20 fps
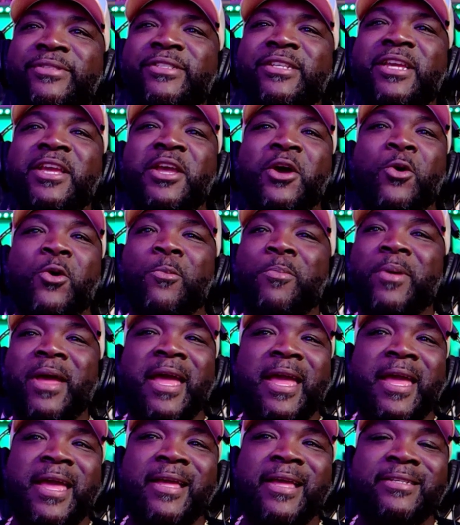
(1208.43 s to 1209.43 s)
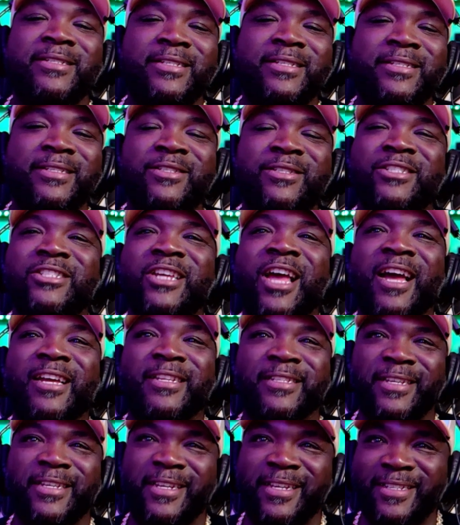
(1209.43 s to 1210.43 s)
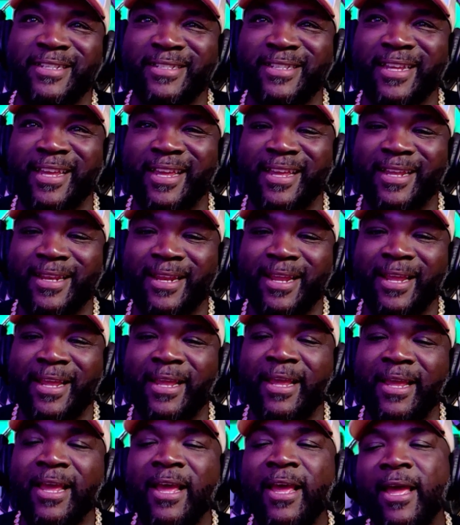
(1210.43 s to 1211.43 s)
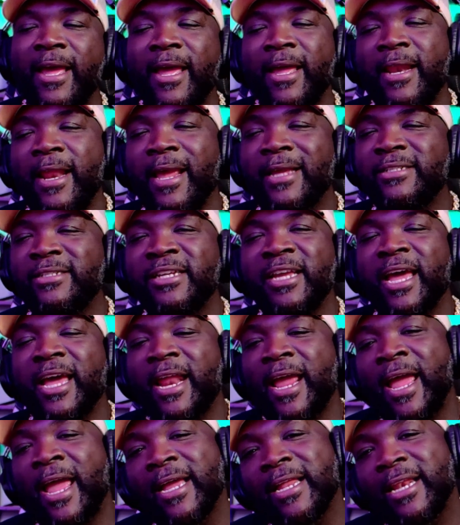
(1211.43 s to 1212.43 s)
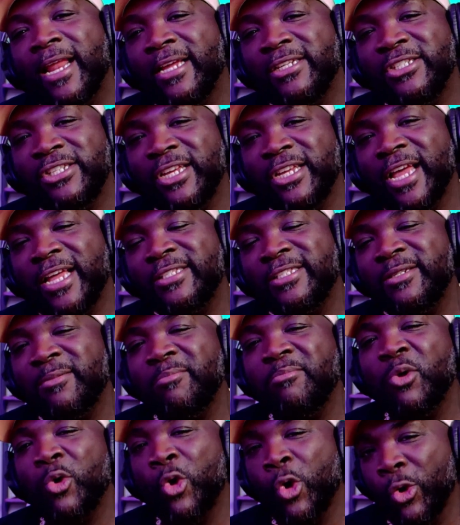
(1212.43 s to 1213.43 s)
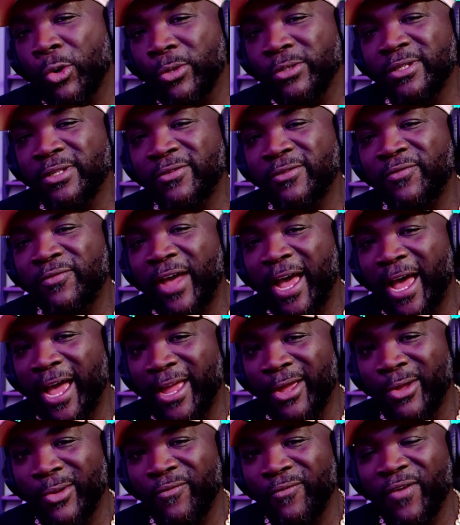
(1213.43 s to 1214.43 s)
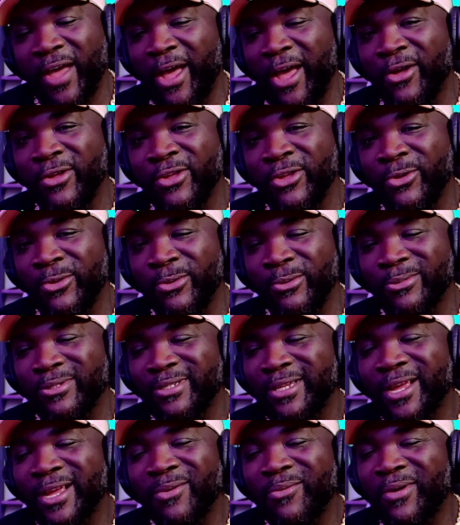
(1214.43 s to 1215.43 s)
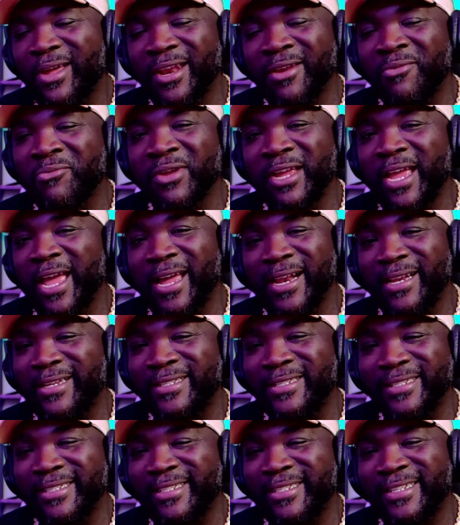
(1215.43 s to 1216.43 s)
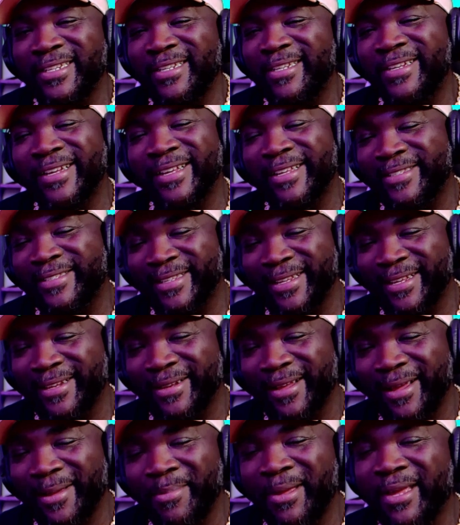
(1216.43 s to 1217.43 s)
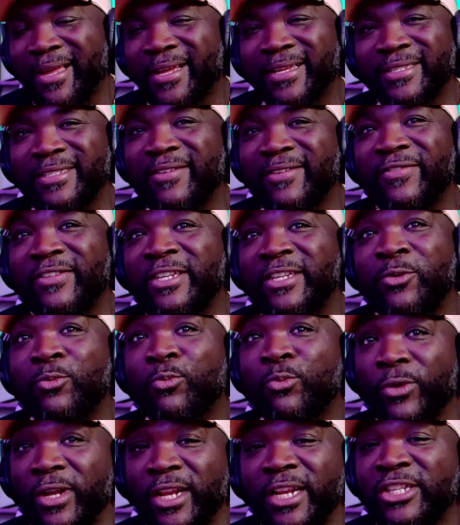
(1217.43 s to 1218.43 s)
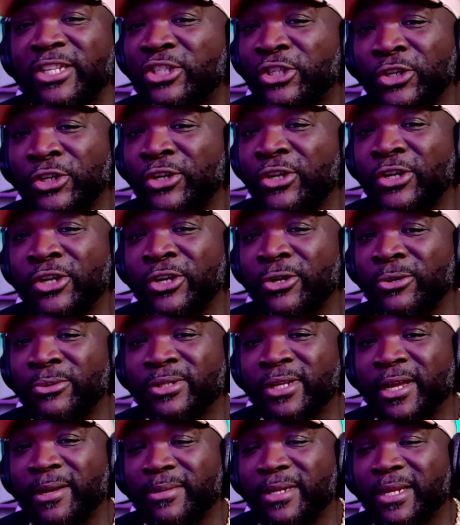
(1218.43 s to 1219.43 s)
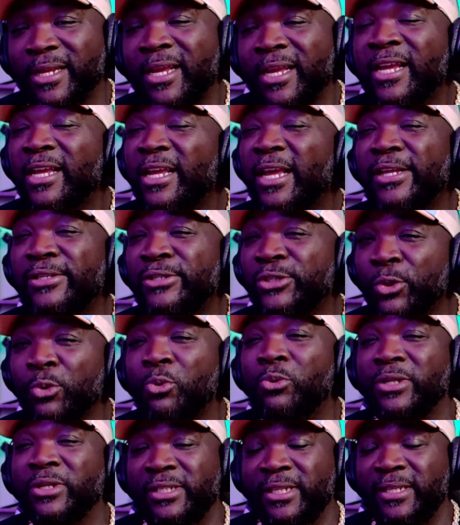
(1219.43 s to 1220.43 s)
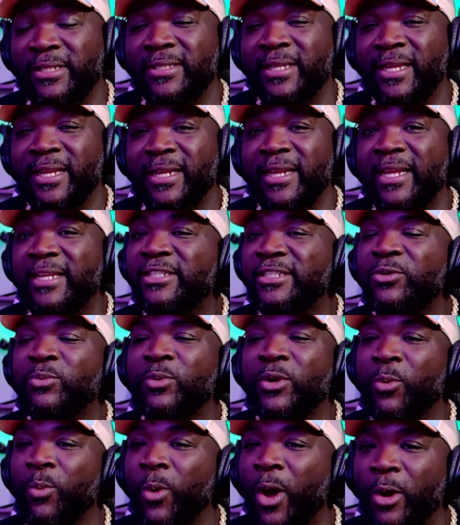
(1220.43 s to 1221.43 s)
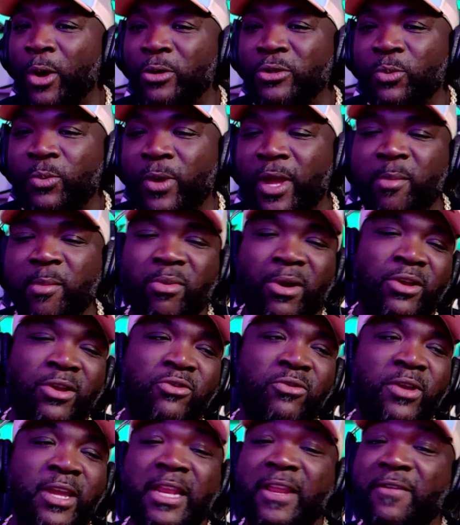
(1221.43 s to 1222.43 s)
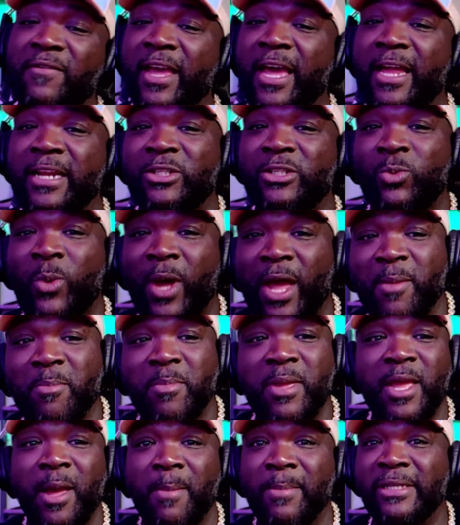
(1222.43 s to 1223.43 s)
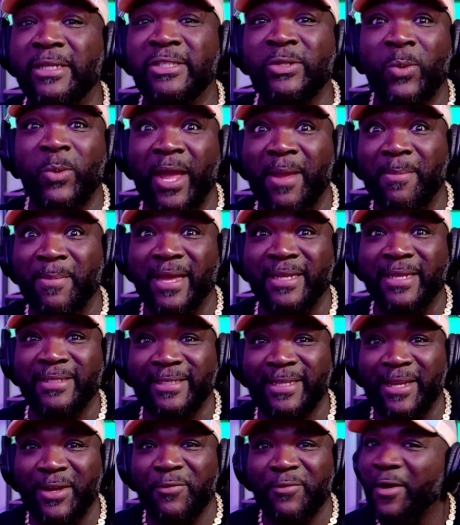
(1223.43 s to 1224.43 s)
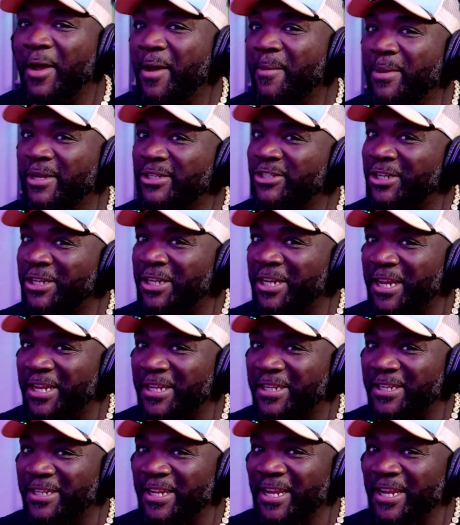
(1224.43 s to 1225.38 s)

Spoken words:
She don't pass. She just shocked that he said that. And now she got to act like she got some morals and values when in reality she doesn't. Because if she really stood on something, as soon as he said that, she would have walked away, bro. You ain't even got to swipe me. I'm going to swipe myself. But she didn't.